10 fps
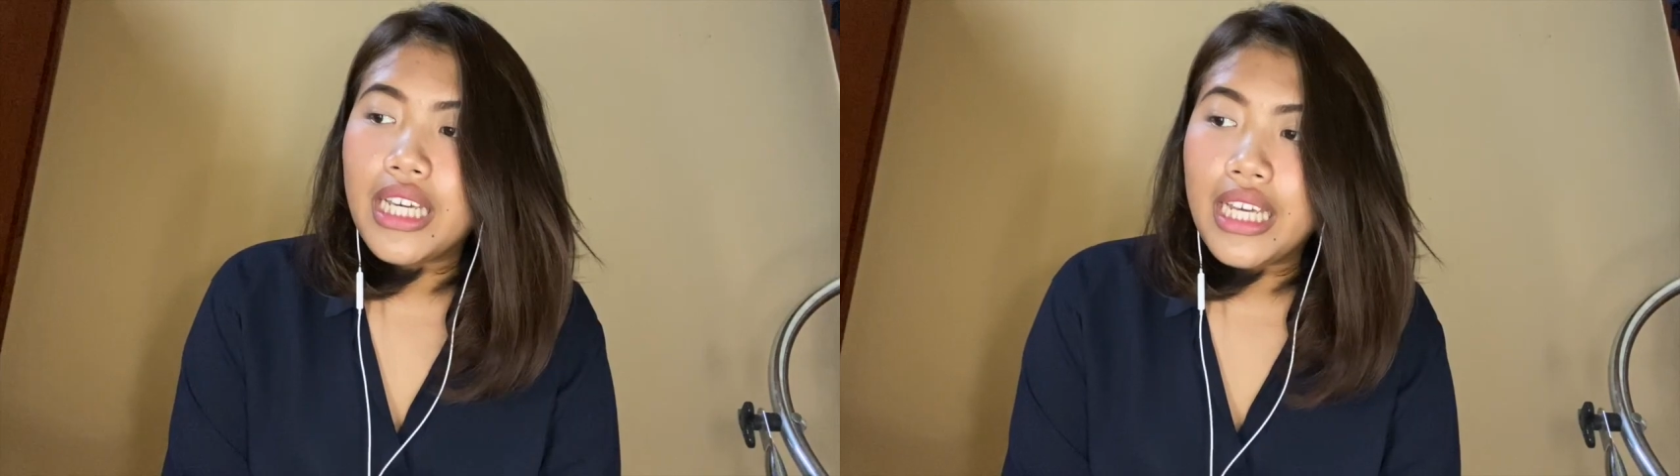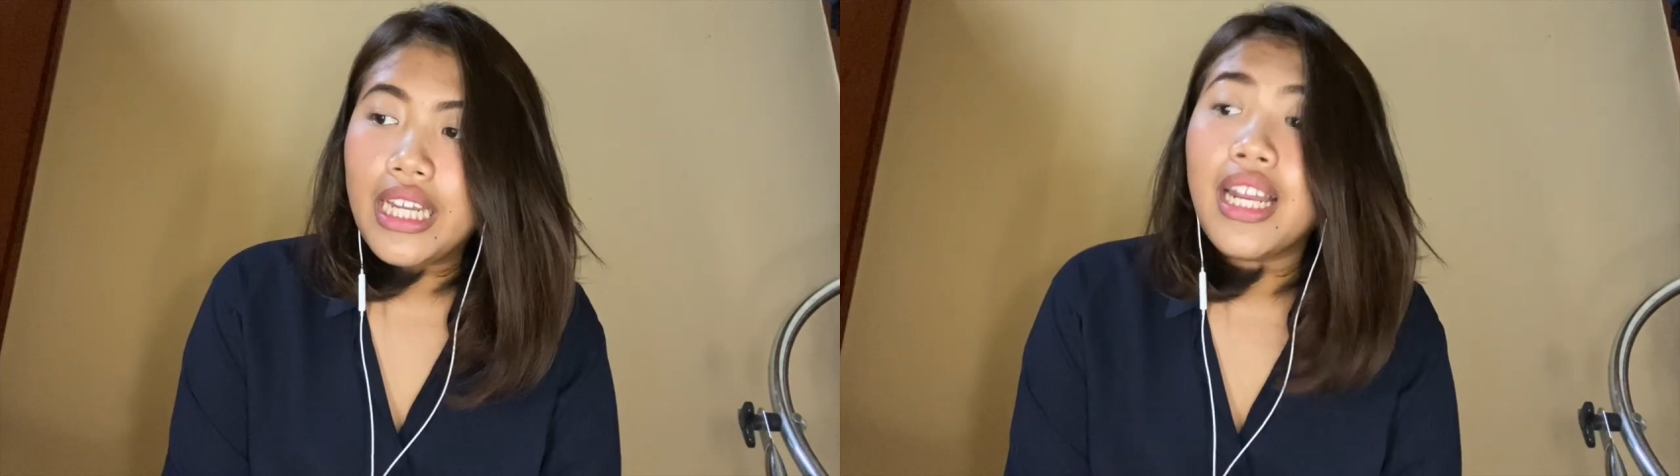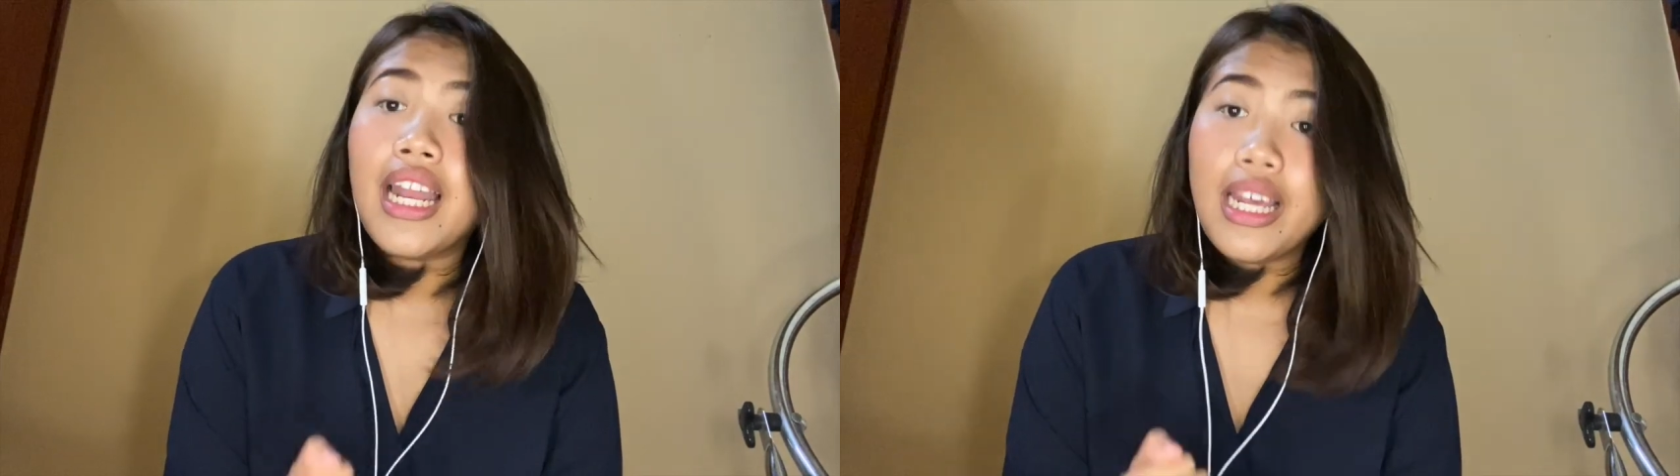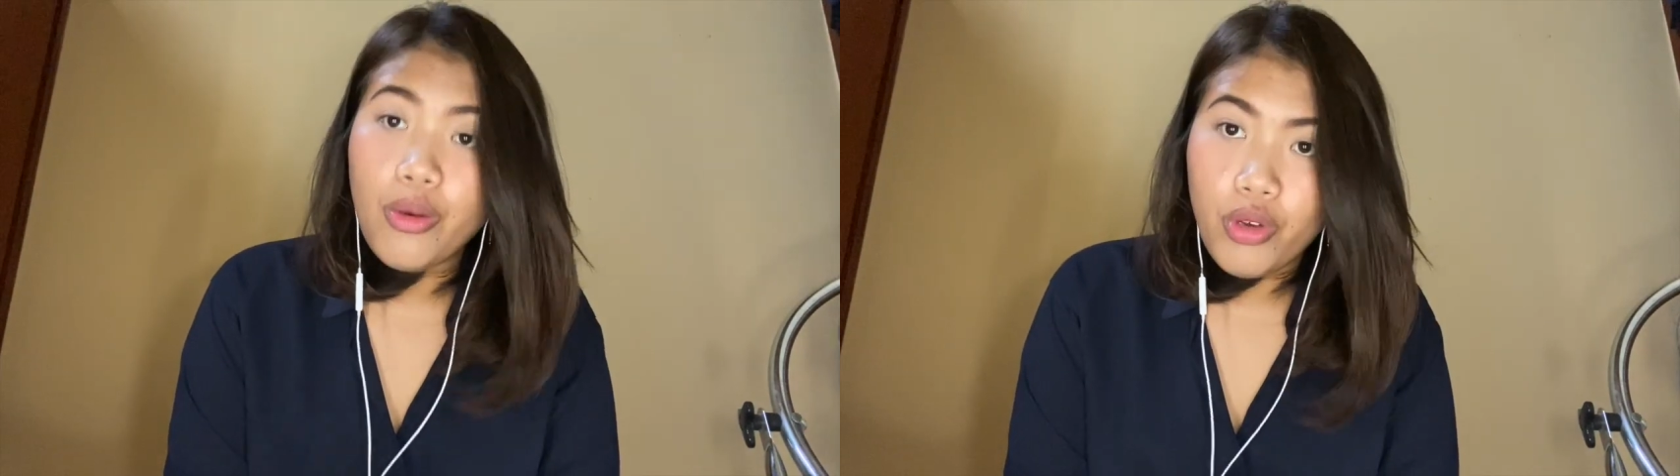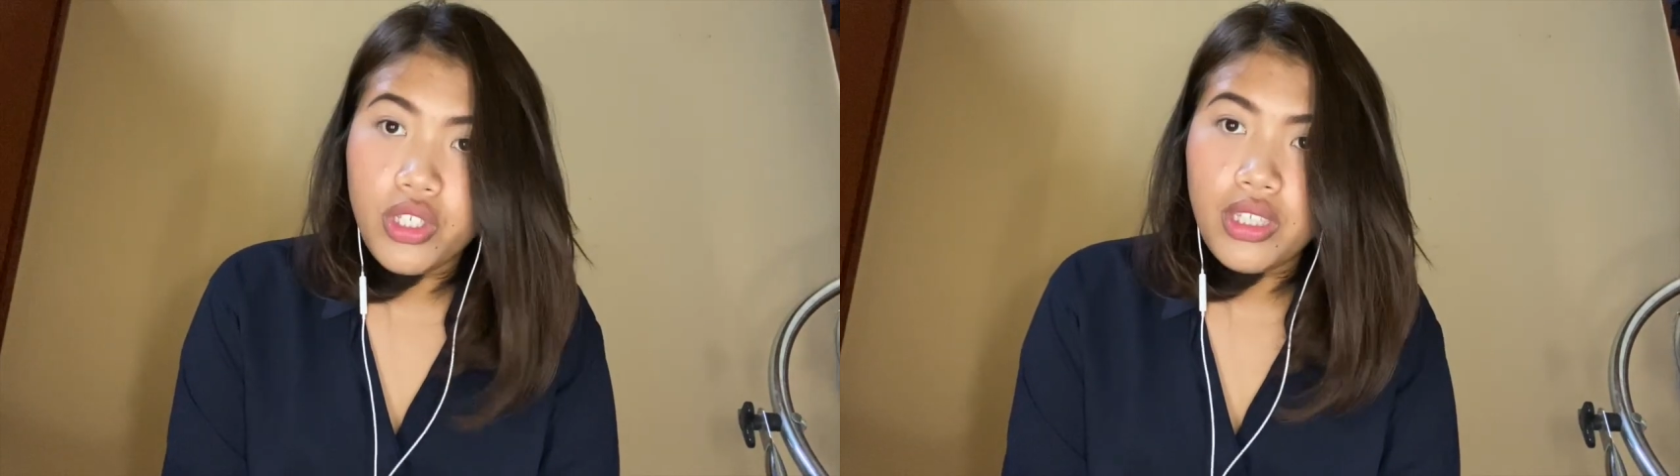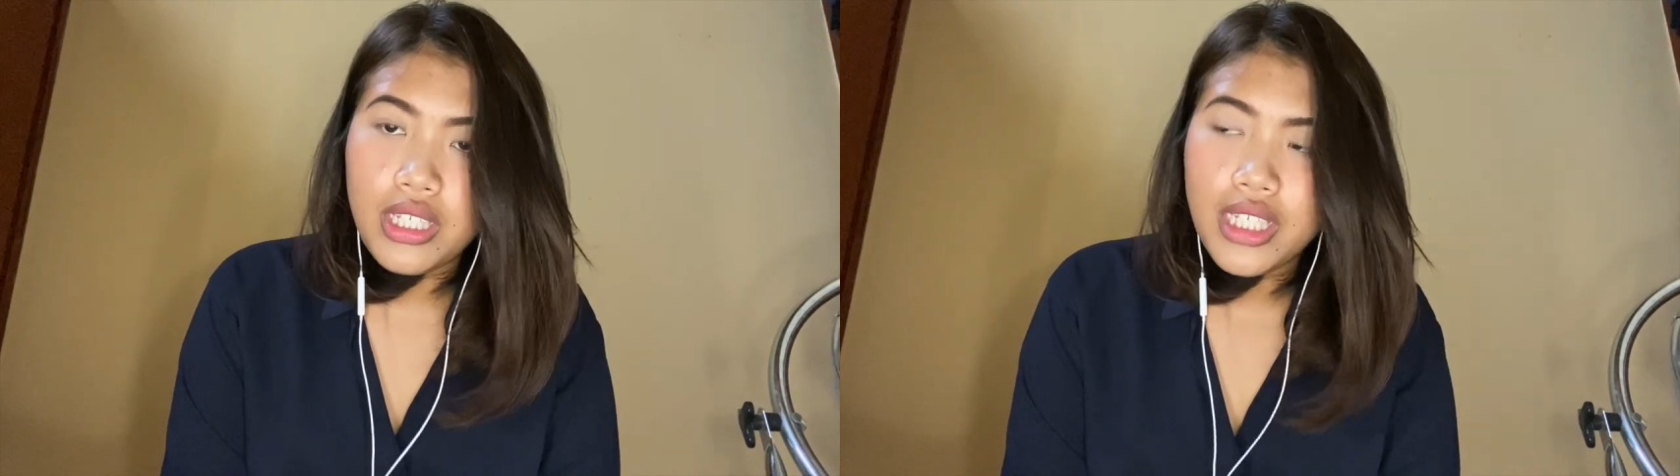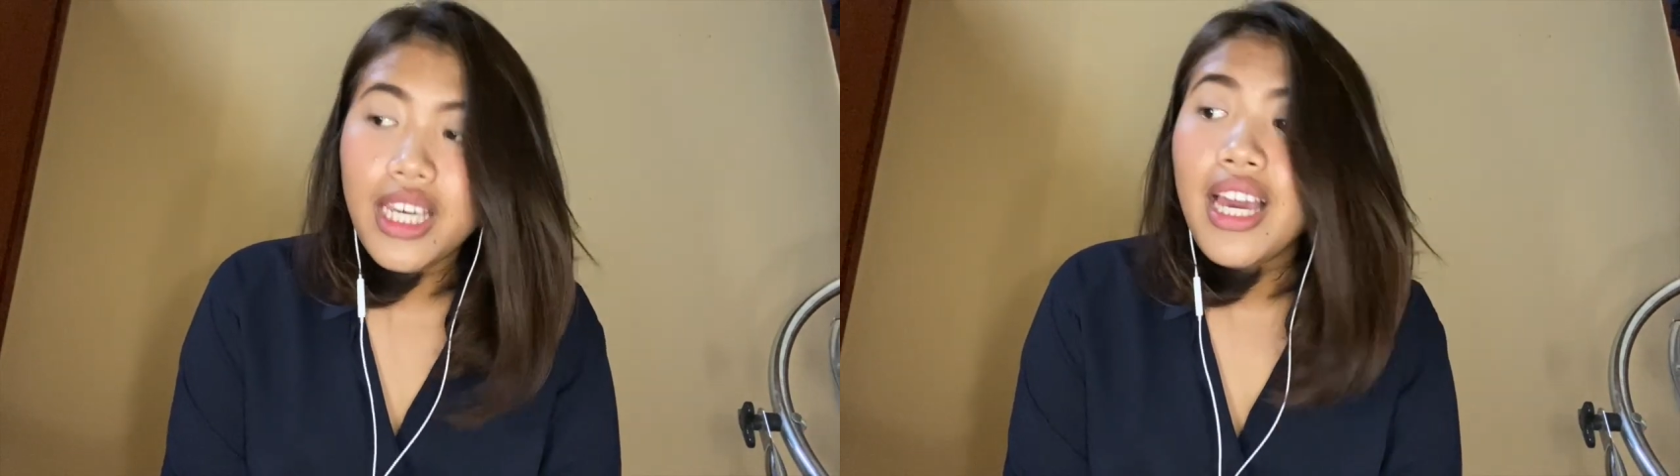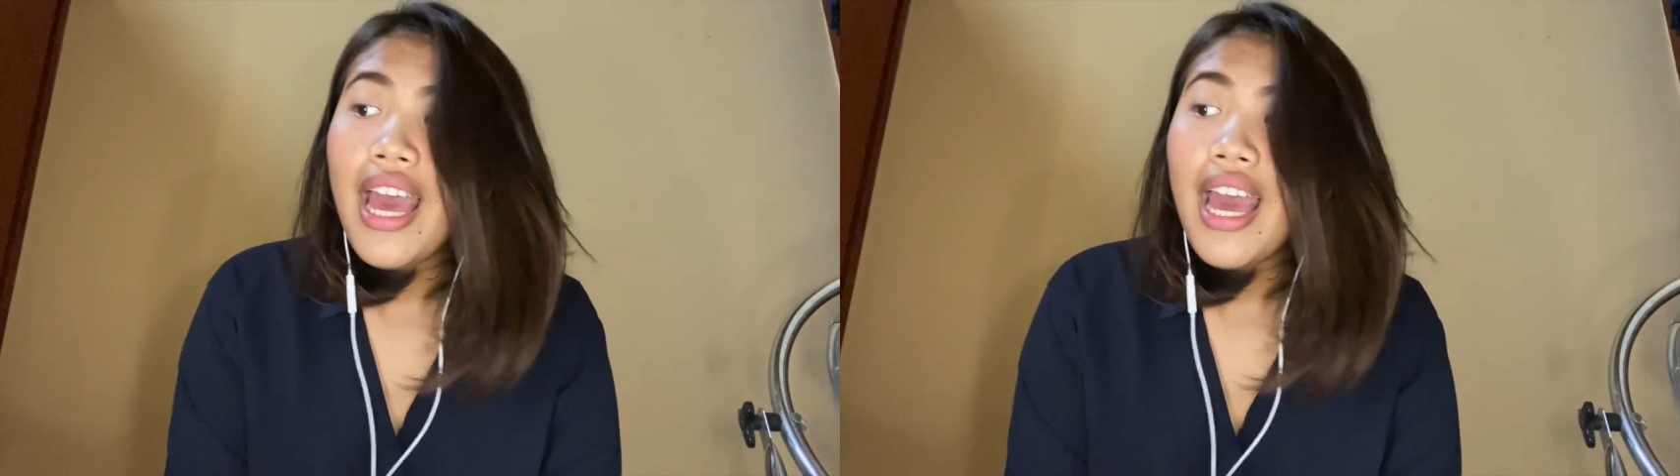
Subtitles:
in language teaching?